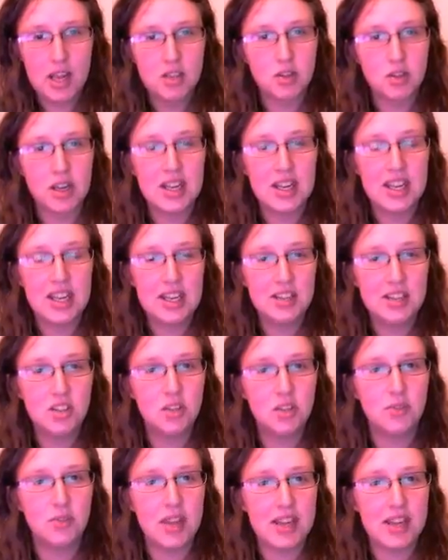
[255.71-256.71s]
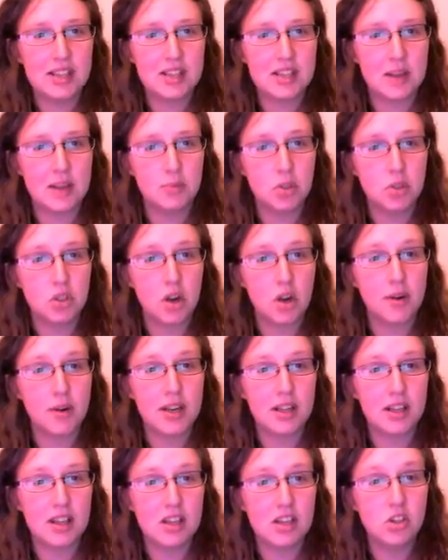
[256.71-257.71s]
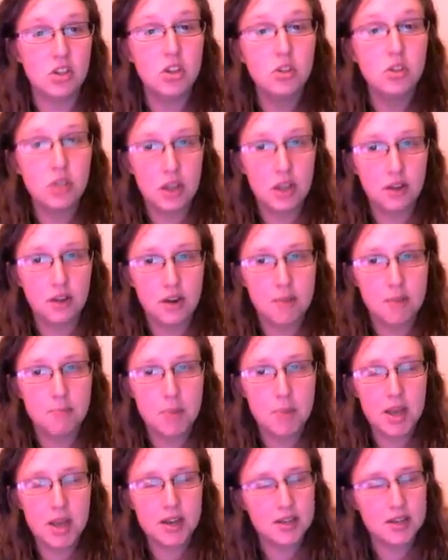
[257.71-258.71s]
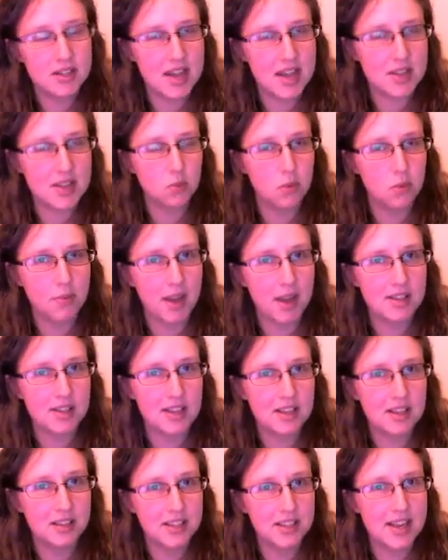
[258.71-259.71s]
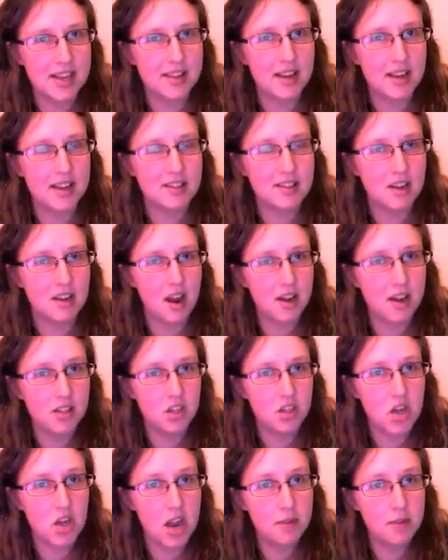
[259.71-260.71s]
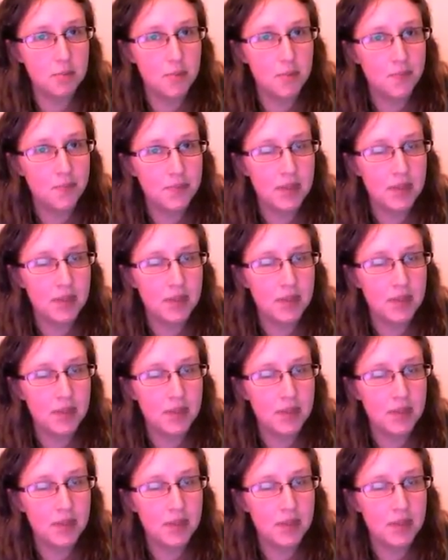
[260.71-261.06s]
So in each of these I'm showing the nucleon number, because that's what makes it clear that it is an isotope,